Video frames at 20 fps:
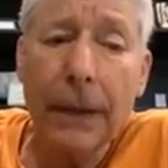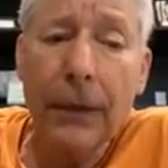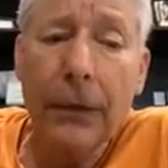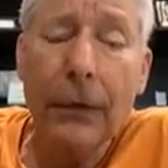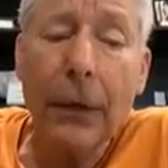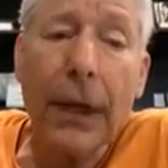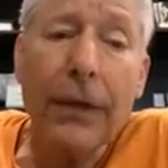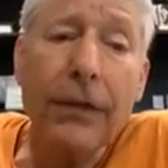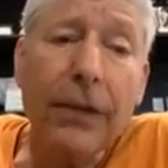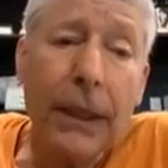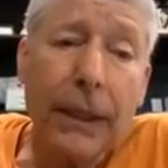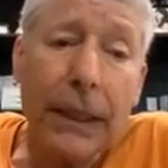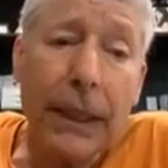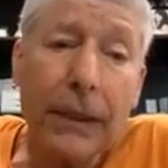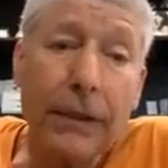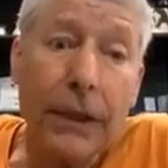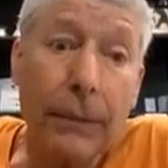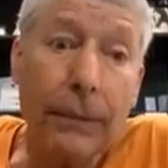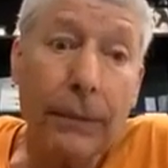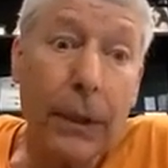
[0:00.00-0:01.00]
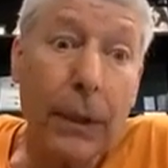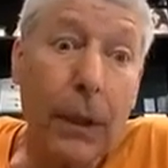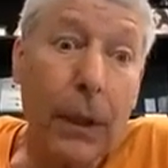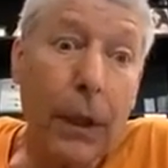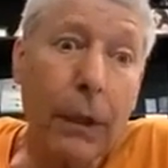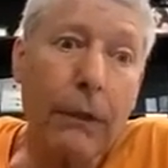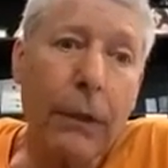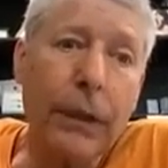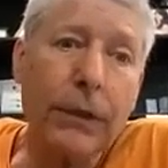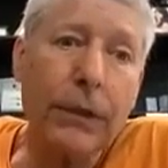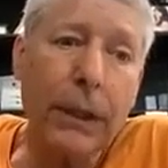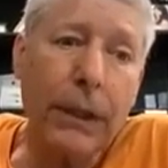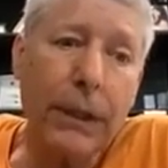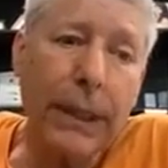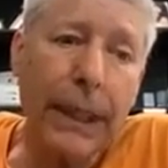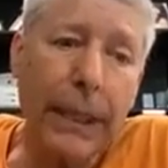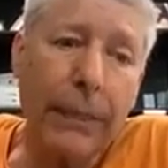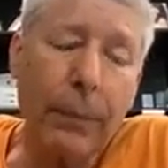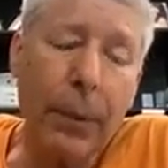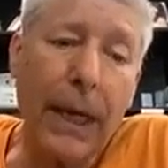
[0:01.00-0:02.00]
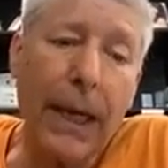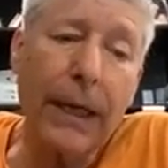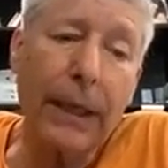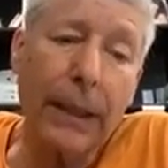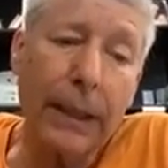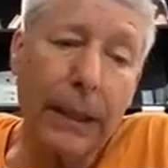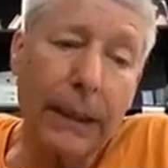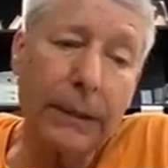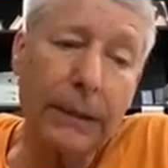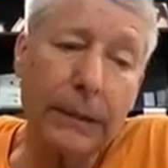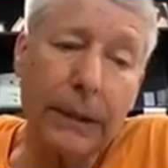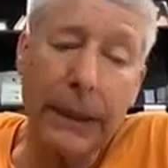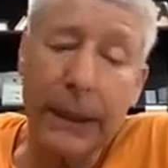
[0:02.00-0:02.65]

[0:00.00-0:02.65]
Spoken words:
so I think that's something all of us can take pride in.